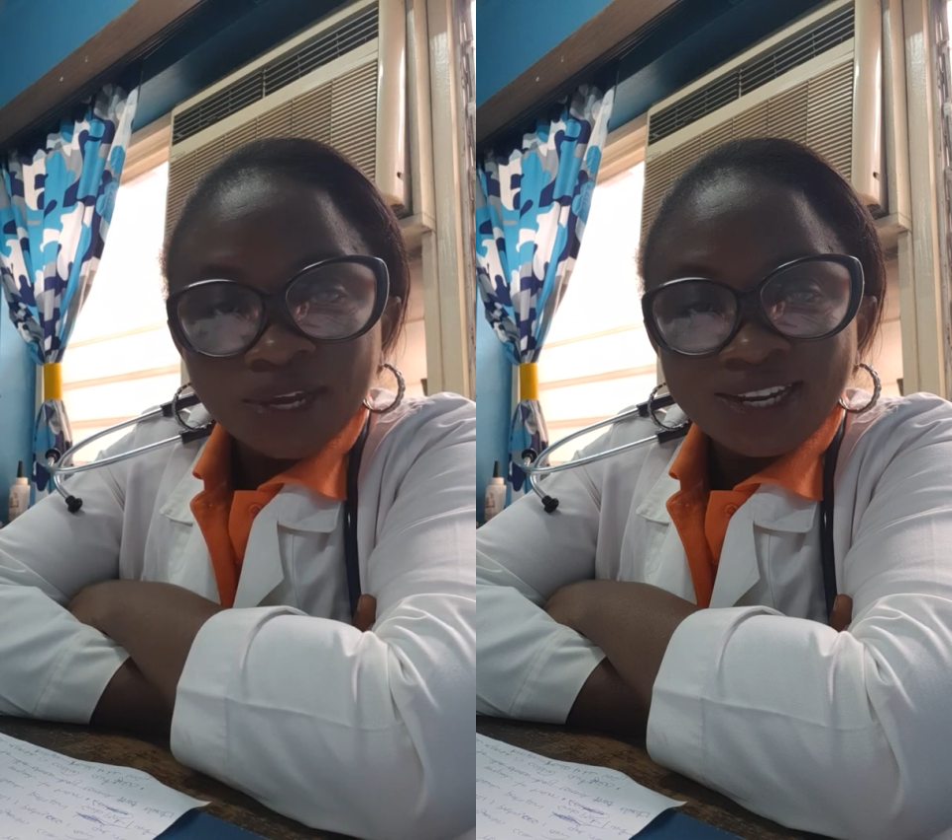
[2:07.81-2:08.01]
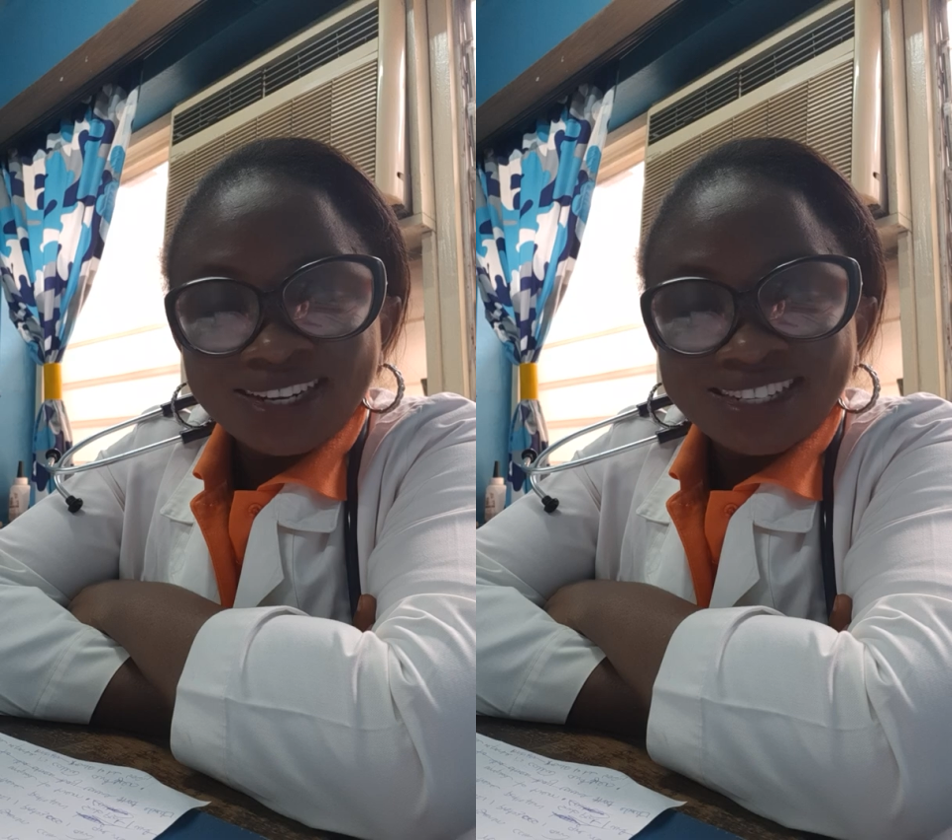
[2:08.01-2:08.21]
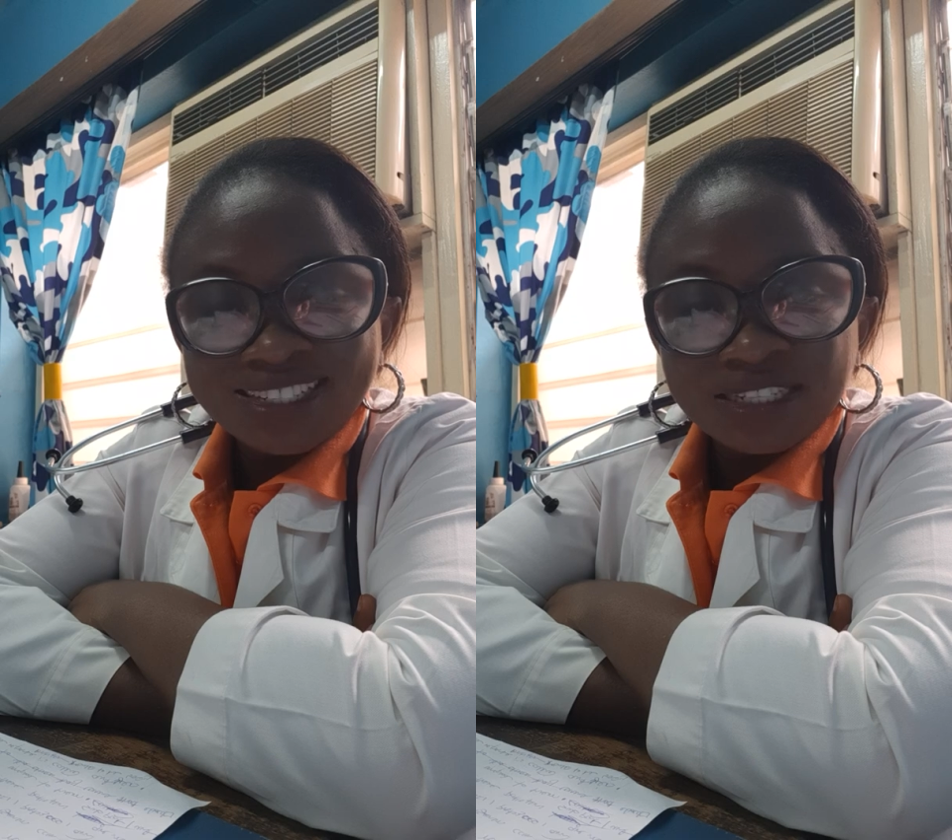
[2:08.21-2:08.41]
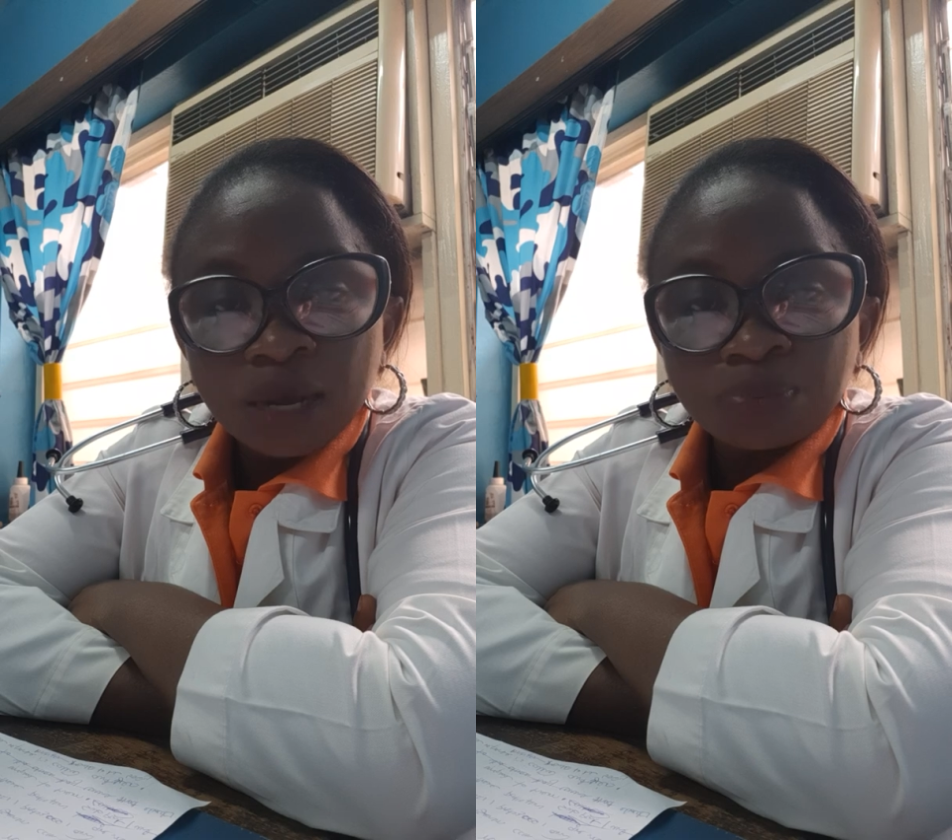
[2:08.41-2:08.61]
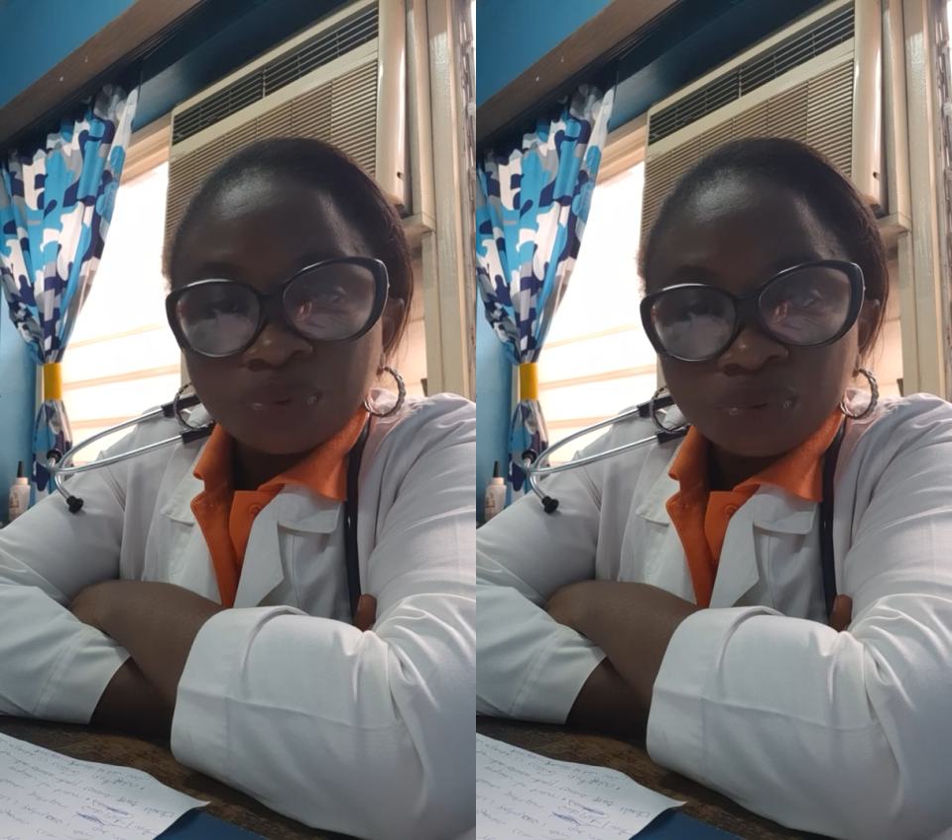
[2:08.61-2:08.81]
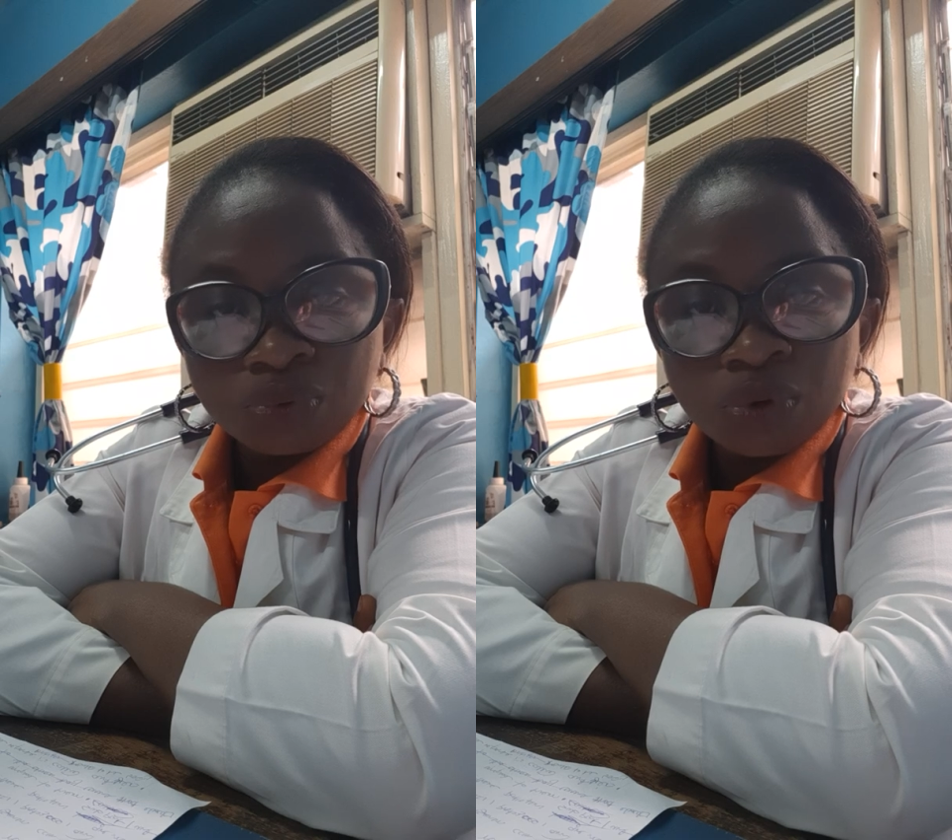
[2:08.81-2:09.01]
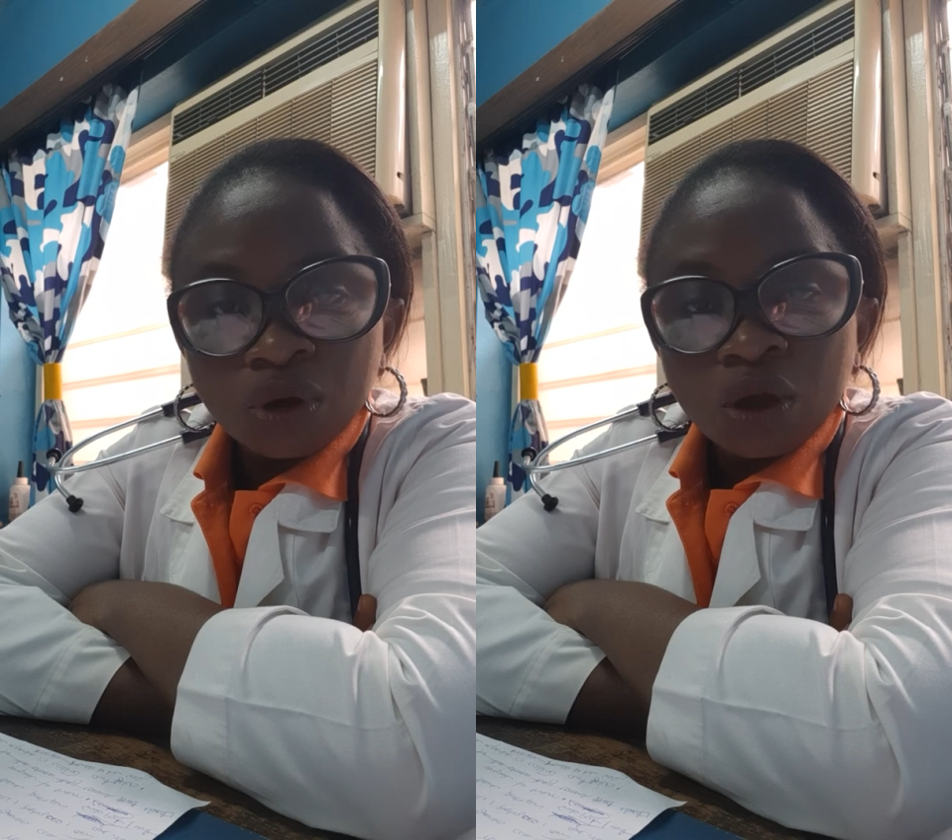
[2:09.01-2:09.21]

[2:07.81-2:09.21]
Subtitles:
and an example